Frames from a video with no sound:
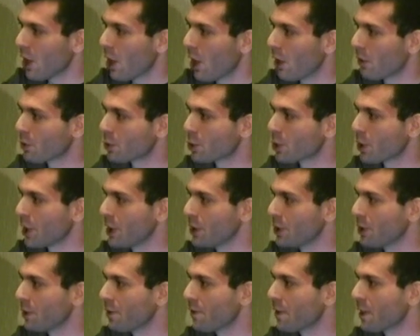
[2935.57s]
of
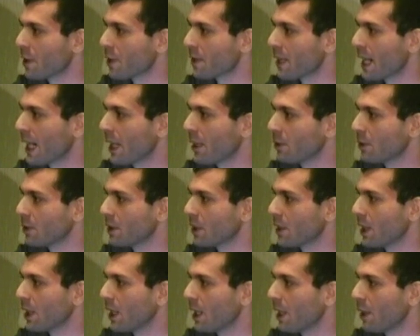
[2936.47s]
trying to figure out
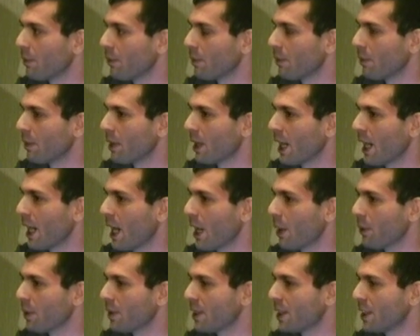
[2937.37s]

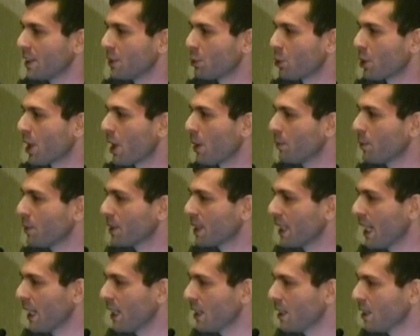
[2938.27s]
how things were
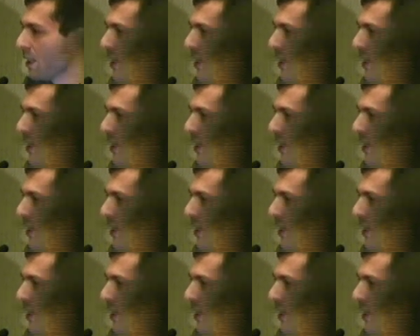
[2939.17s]
obfuscated.